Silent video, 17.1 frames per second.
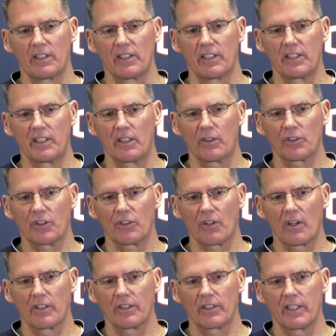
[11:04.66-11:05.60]
and then they'll
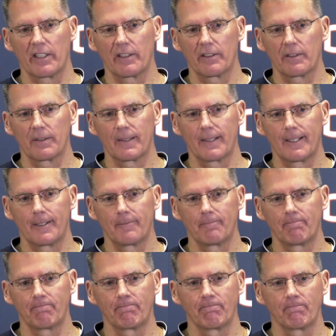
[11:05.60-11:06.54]
start their
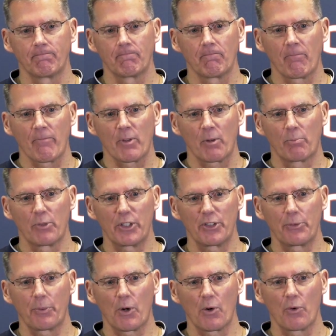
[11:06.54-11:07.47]

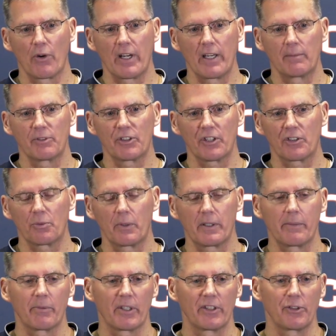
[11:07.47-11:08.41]
bridge program,
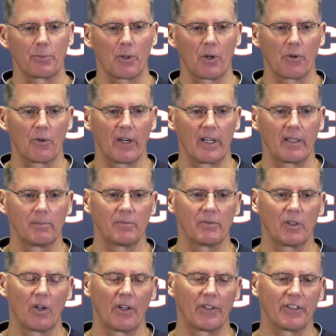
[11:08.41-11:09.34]
6-week bridge
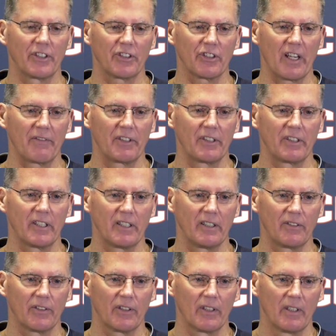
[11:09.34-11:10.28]
program, on the
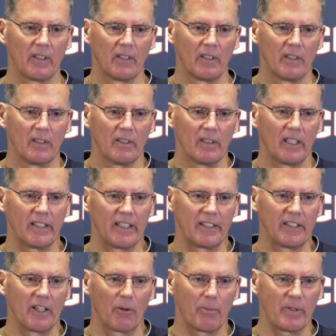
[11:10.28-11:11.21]
17th, and
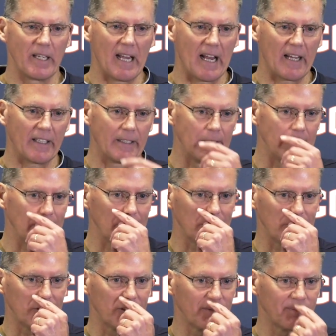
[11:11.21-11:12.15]
then they'll be out of
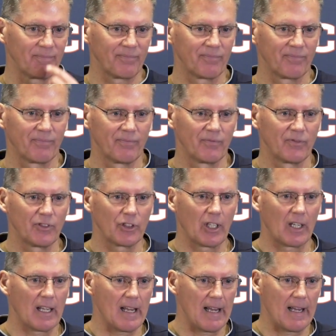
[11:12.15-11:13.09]
here
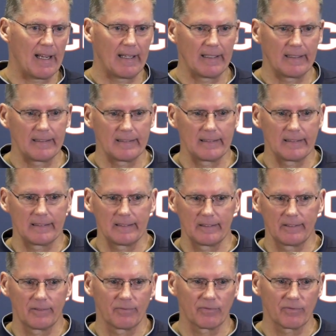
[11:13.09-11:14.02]
July,
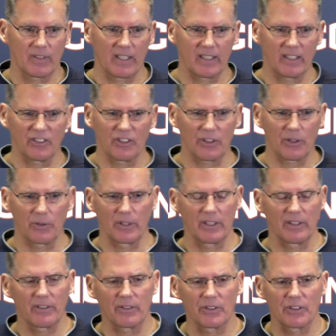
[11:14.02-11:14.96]
I think it's
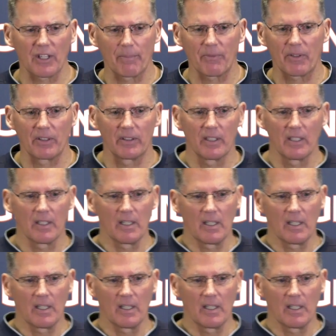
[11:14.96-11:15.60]
30th or something,